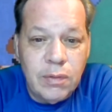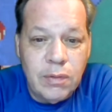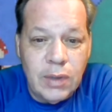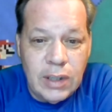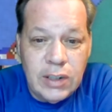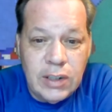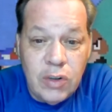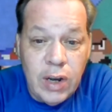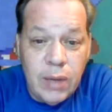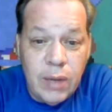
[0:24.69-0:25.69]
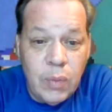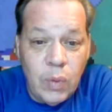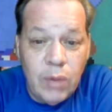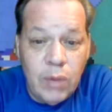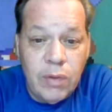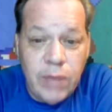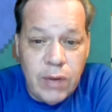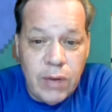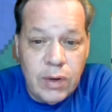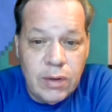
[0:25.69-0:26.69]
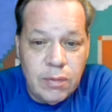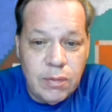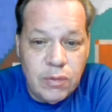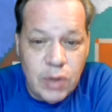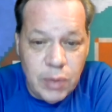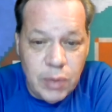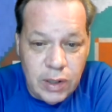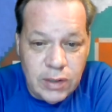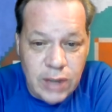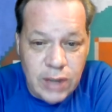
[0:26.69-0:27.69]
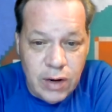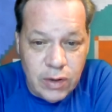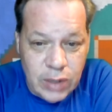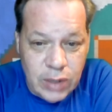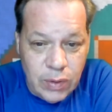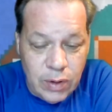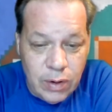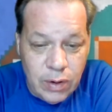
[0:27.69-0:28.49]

Lindsey Graham, one of the favorite Trumpican senators out there,